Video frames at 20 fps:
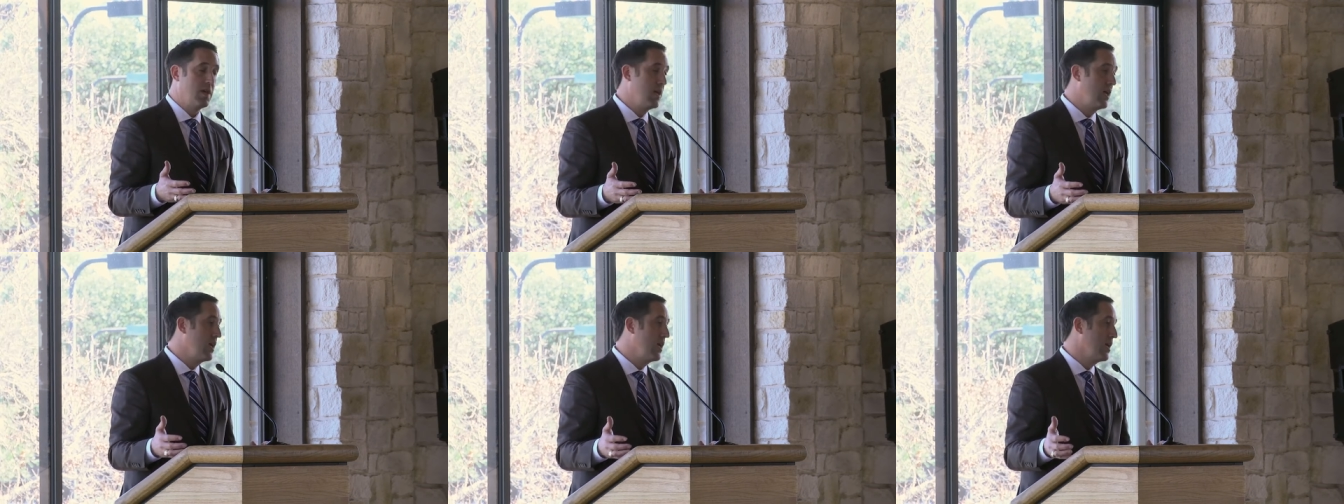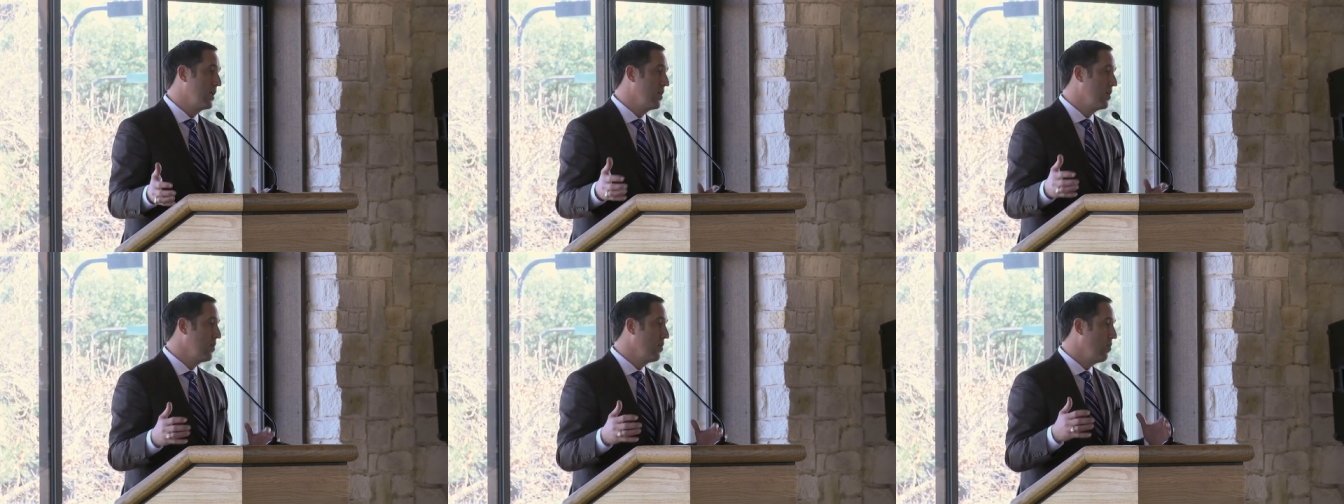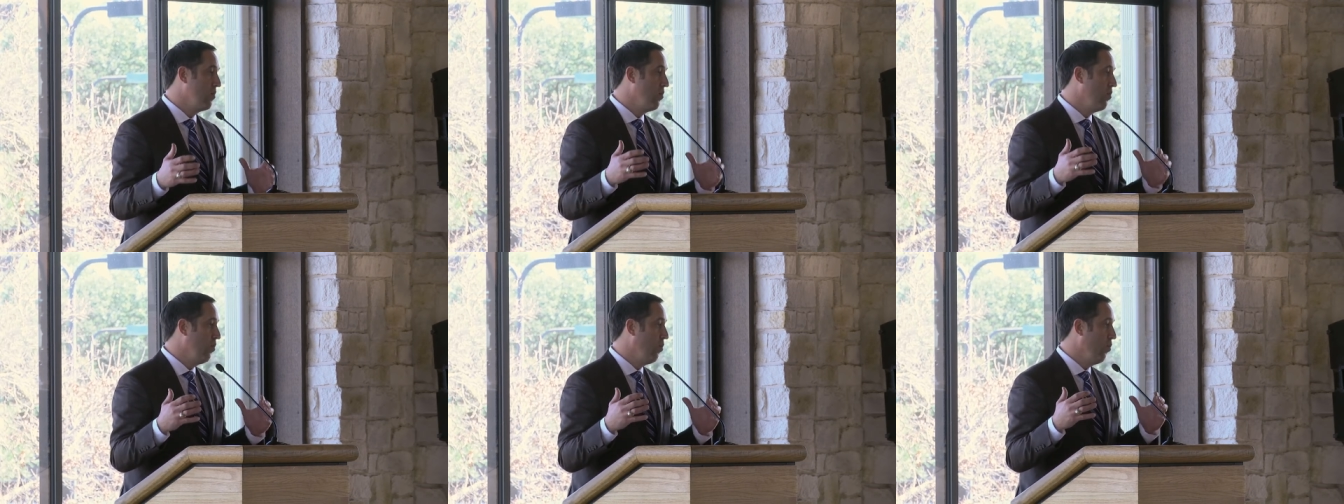And
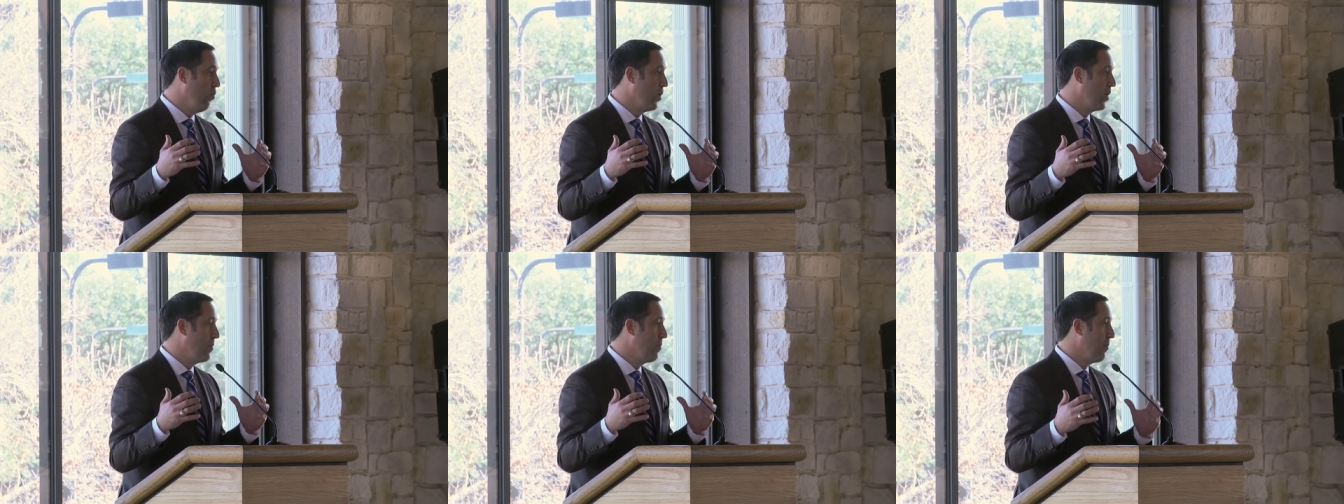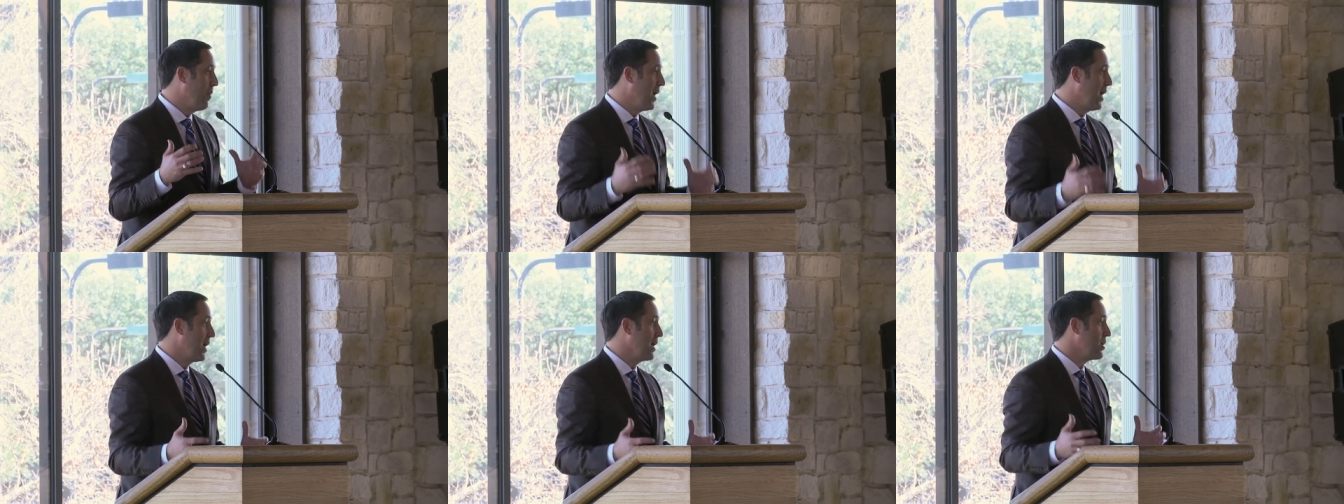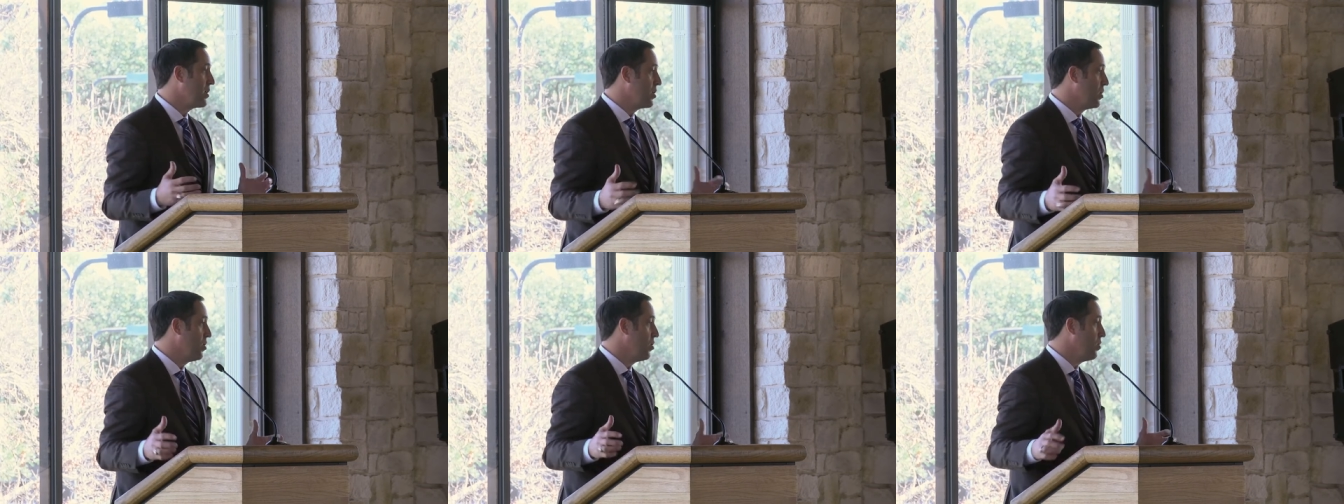what my
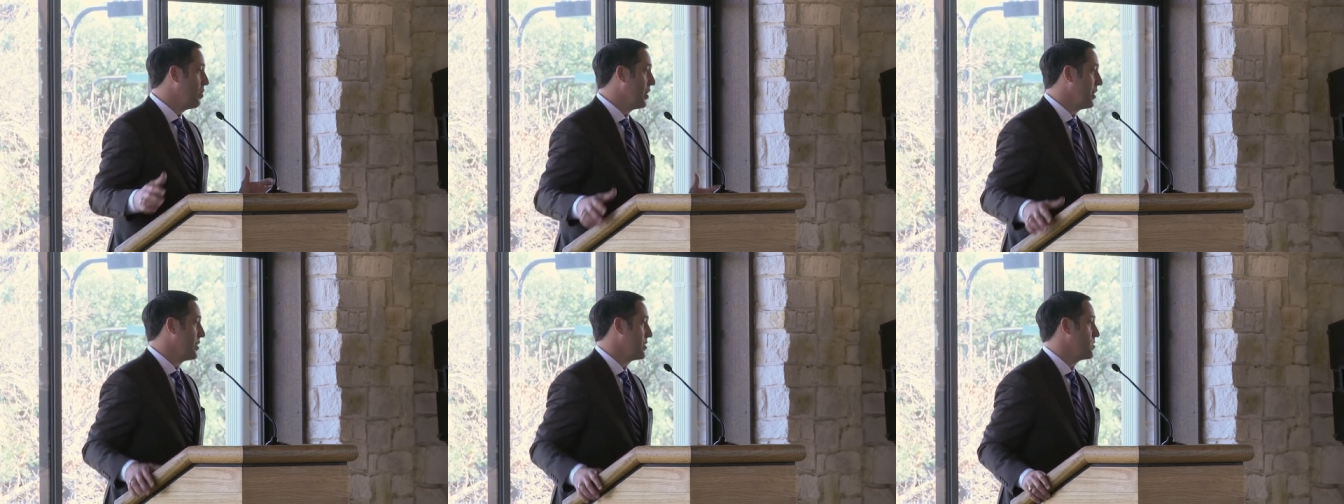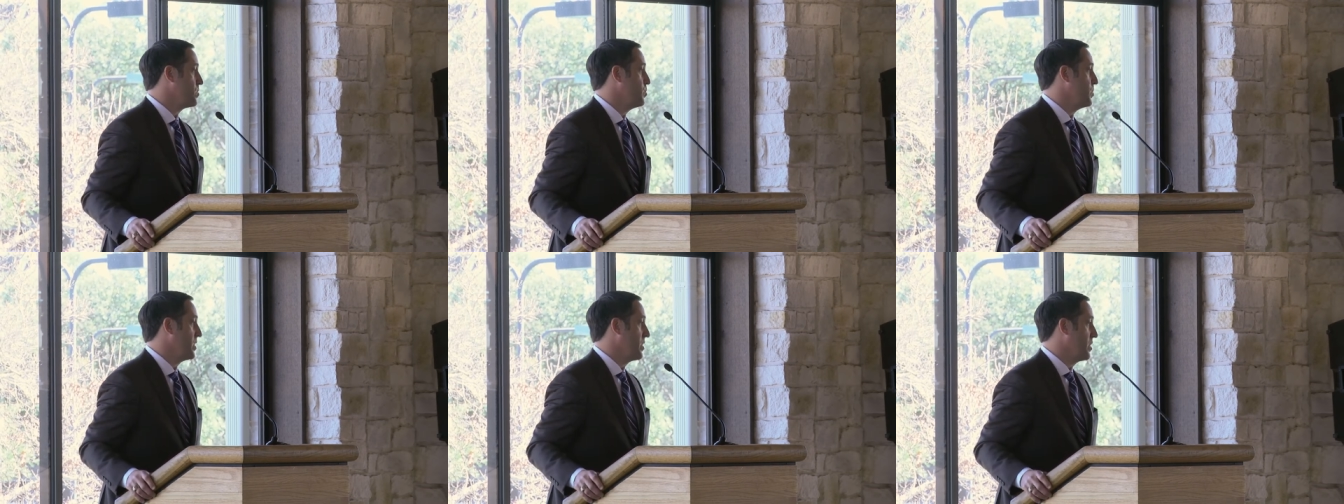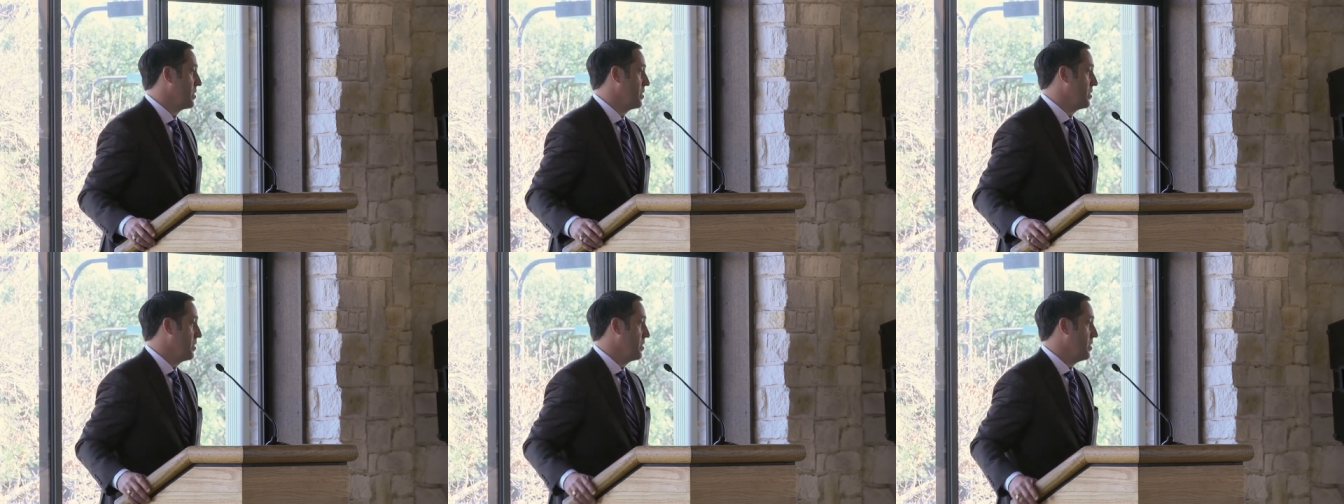goal has
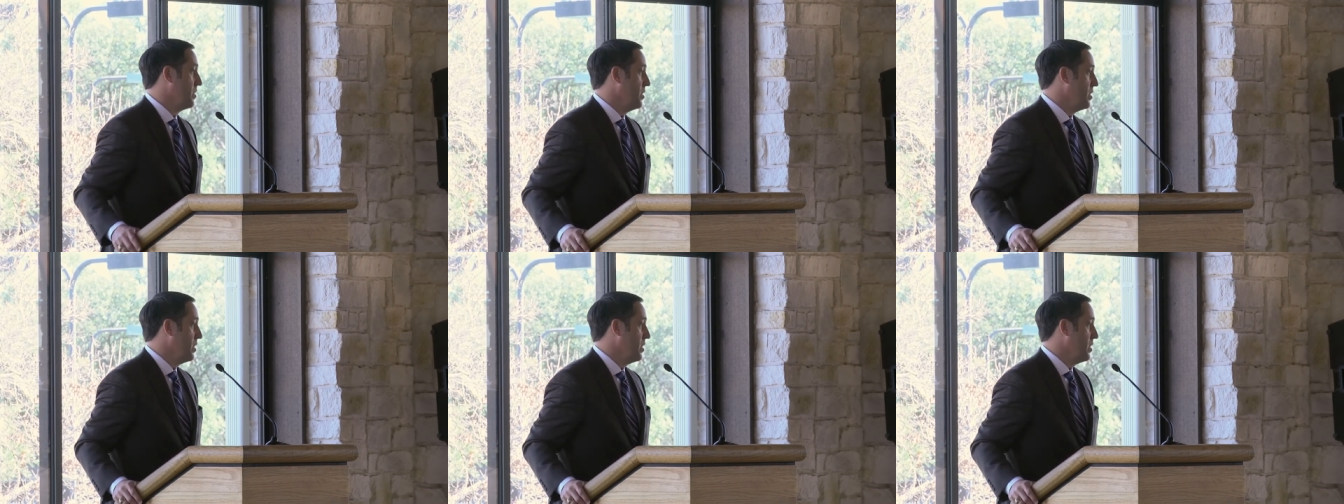been